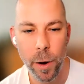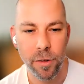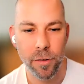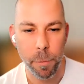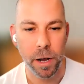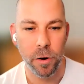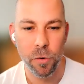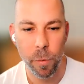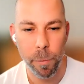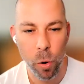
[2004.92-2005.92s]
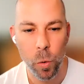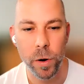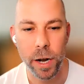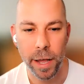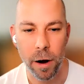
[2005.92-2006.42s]
had some, you were sort of
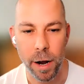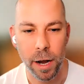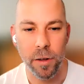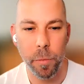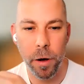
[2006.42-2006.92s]
pulled in there, I guess,